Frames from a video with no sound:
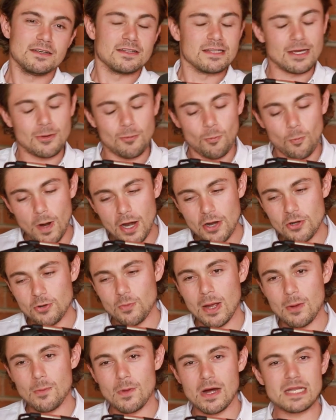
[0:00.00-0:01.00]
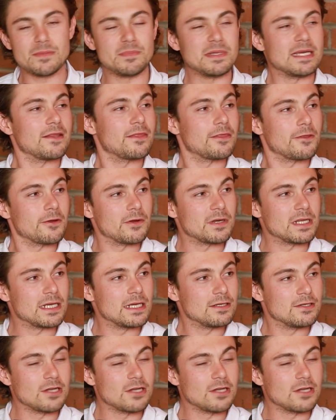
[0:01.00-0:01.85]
Like, where do I want to be at 30?